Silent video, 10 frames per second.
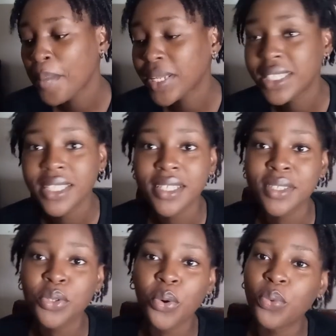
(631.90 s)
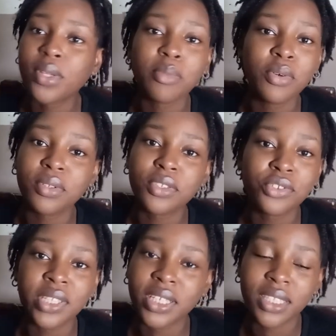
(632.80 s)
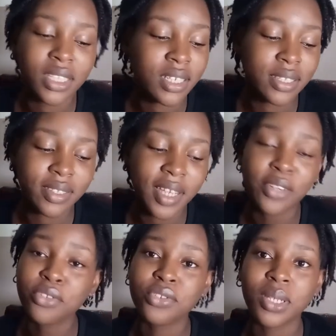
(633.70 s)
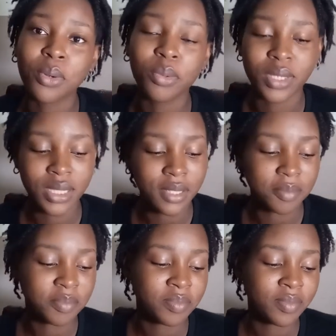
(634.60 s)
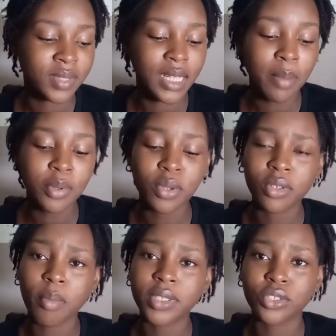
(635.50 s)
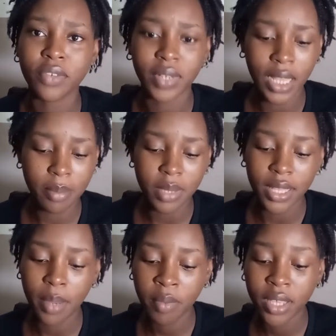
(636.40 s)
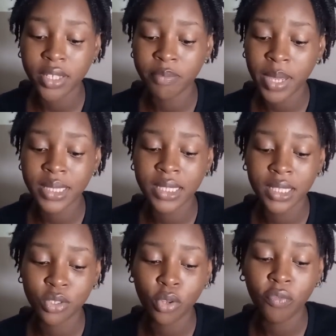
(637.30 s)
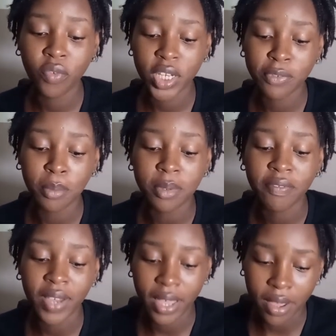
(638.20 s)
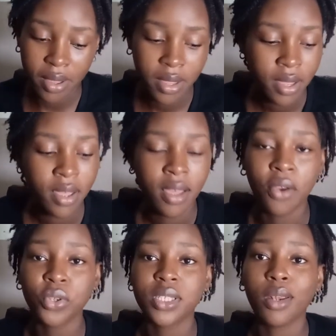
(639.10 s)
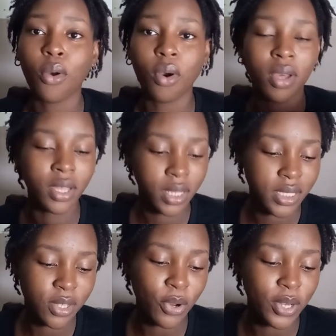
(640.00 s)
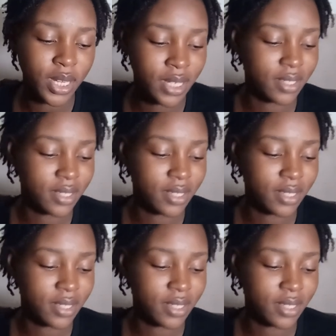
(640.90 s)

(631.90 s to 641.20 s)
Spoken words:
My tea is cold. I'm not gonna drink it again. I don't drink cold tea. Let me know in the comment section if you like me. Like, if my tea is not fresh from the fire, what's a lot? It's gone.